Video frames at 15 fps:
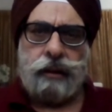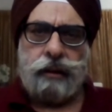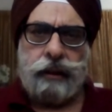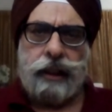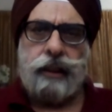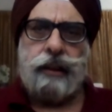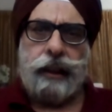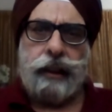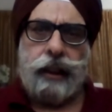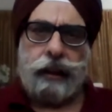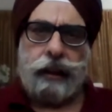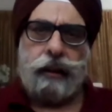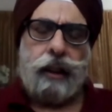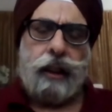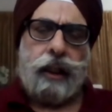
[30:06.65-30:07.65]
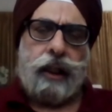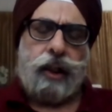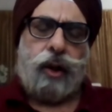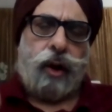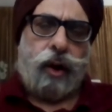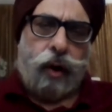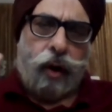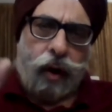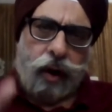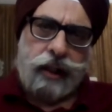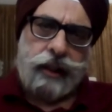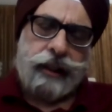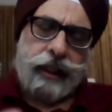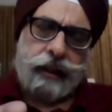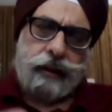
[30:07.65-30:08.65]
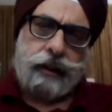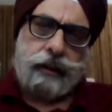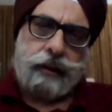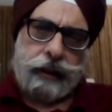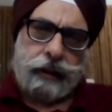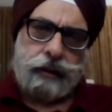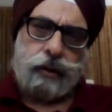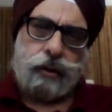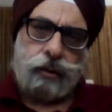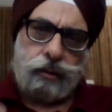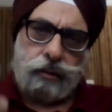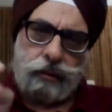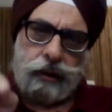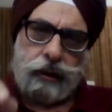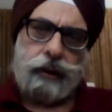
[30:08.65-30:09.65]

things like that. All that the Sikhs do,